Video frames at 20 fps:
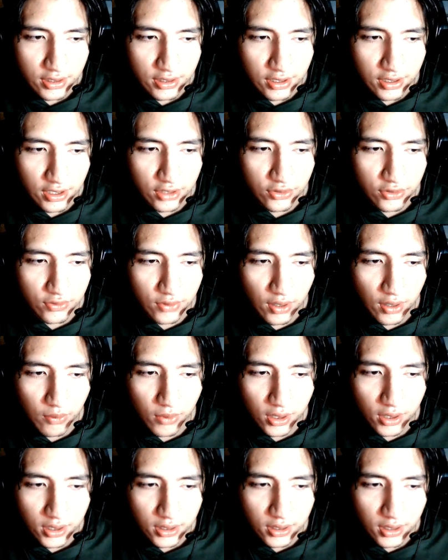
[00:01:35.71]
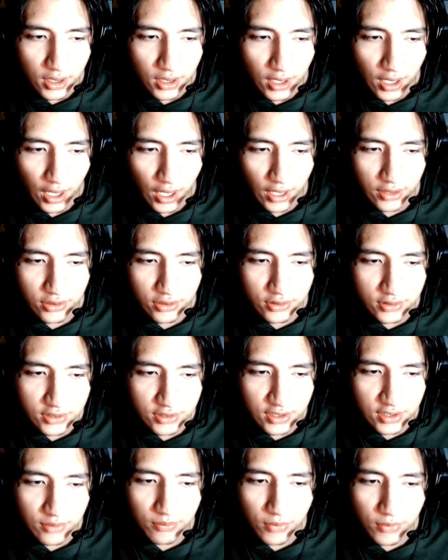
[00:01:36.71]
into a wall and
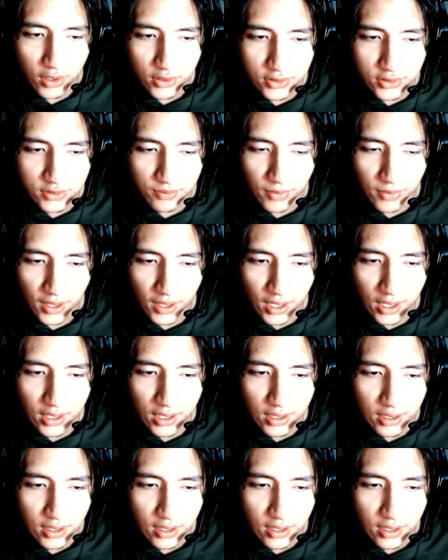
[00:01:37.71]
doesn't bounce back,